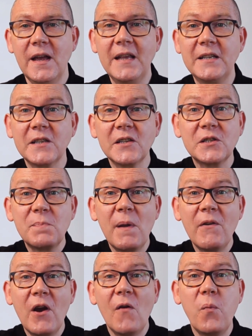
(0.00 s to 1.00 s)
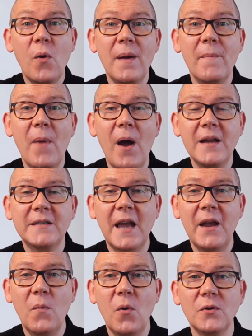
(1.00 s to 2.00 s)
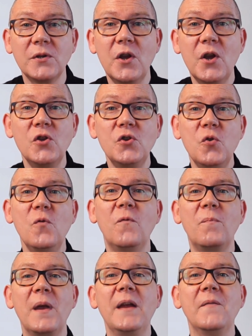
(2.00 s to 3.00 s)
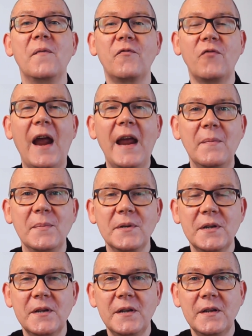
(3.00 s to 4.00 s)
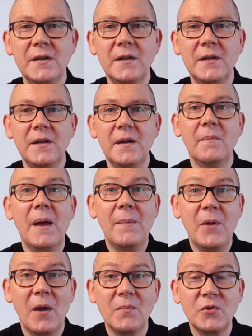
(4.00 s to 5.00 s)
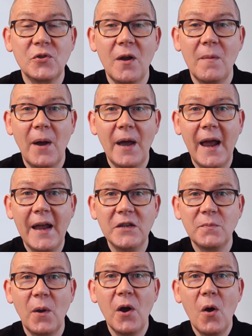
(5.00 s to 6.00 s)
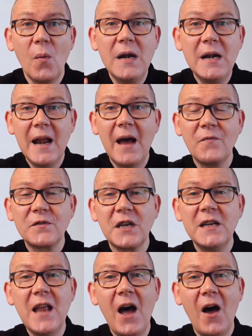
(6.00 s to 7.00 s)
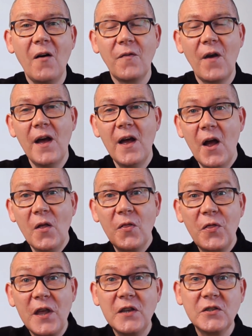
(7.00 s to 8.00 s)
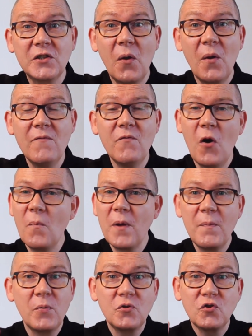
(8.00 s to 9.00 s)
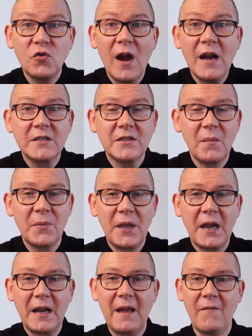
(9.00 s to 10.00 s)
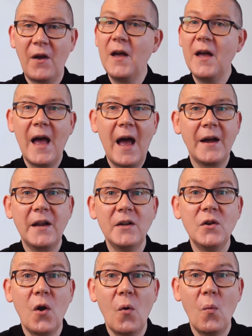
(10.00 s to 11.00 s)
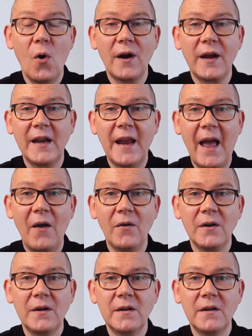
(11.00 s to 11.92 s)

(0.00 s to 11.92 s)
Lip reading: It's the spirit of what in my day was, you've been framed. Maybe I'm showing my age, but we love to laugh at things going wrong, people trying something clever and it not working out.